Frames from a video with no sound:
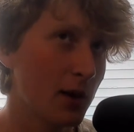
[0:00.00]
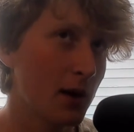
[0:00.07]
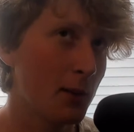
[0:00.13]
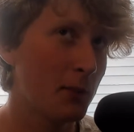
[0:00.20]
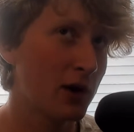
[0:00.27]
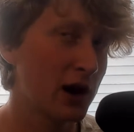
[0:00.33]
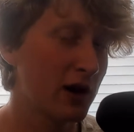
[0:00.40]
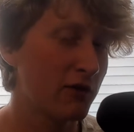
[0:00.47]

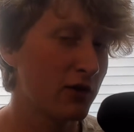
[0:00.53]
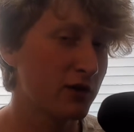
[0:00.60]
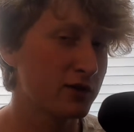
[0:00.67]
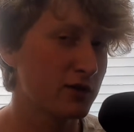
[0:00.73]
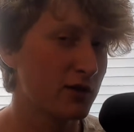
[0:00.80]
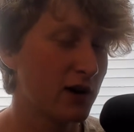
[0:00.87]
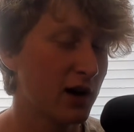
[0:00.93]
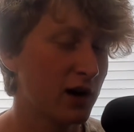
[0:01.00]
but I've
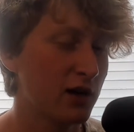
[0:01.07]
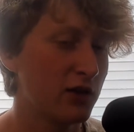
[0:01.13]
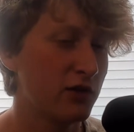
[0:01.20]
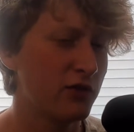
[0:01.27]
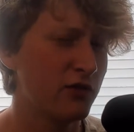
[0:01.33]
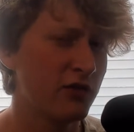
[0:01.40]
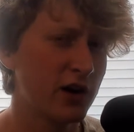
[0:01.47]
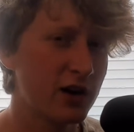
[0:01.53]
also had
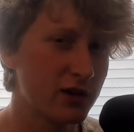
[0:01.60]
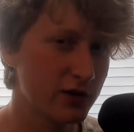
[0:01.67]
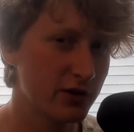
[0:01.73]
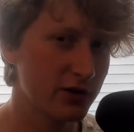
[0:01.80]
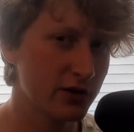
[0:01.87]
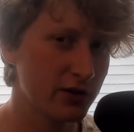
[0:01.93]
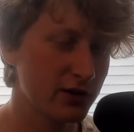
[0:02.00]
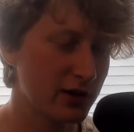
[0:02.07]
failure
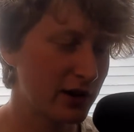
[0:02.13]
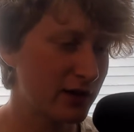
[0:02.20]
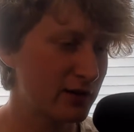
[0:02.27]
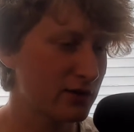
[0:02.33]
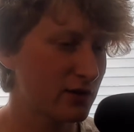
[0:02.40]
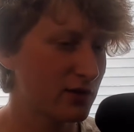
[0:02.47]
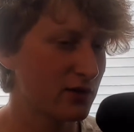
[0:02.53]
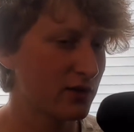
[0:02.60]
doing it.
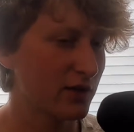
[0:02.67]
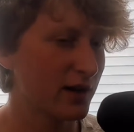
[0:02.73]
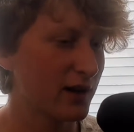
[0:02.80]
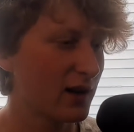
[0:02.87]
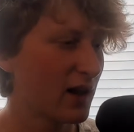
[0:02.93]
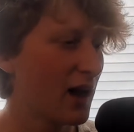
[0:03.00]
So like,